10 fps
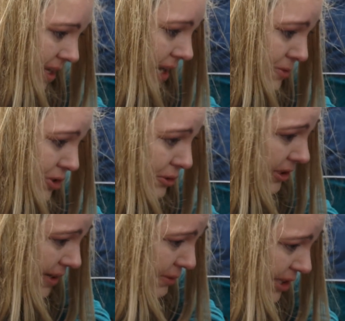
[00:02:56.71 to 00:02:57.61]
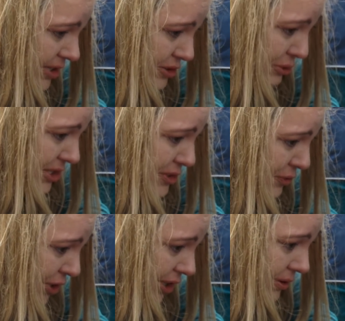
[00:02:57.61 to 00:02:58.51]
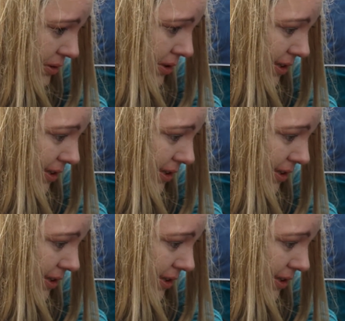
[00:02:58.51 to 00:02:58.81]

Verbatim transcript: I'm so glad we could do this for you.